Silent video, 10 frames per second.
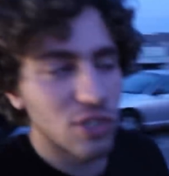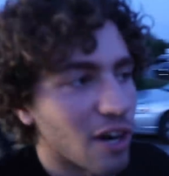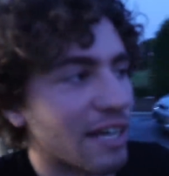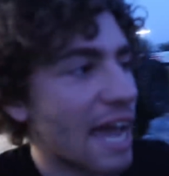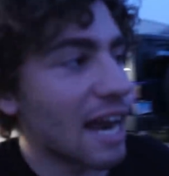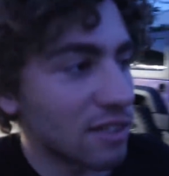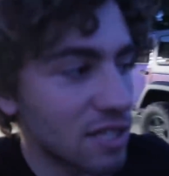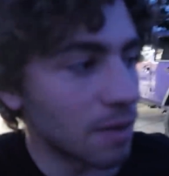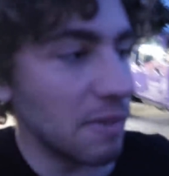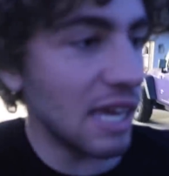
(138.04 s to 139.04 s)
starting to head out
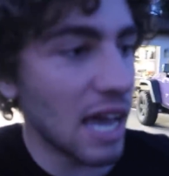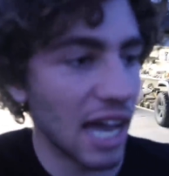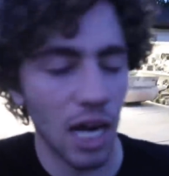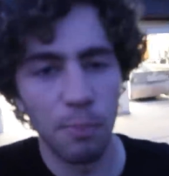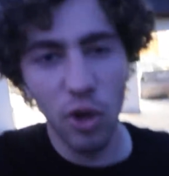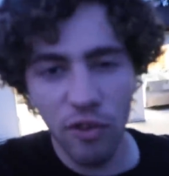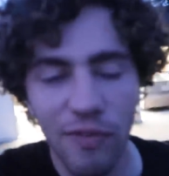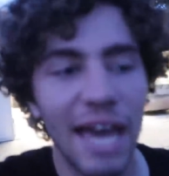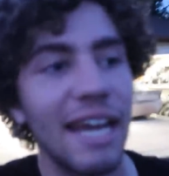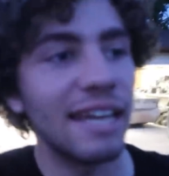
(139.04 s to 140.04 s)
to the meet. I gotta pull the
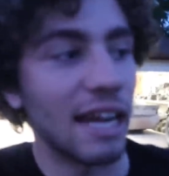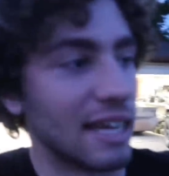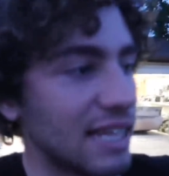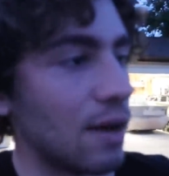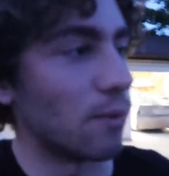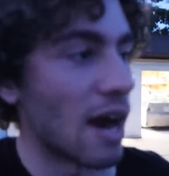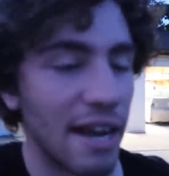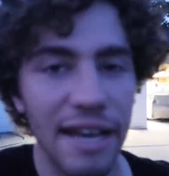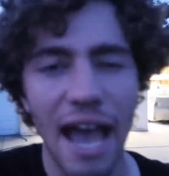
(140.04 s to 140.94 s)
Vette in, and then we're heading